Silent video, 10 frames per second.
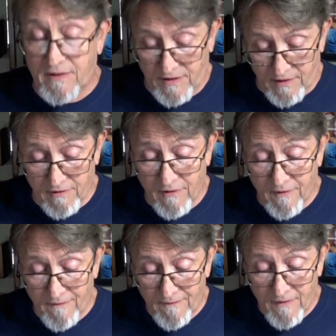year,
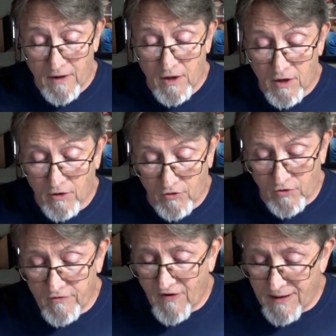
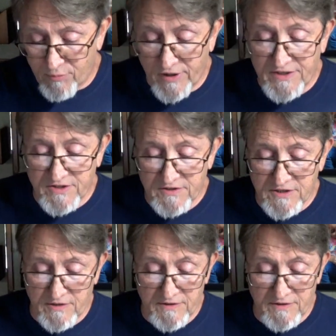Good Vibrations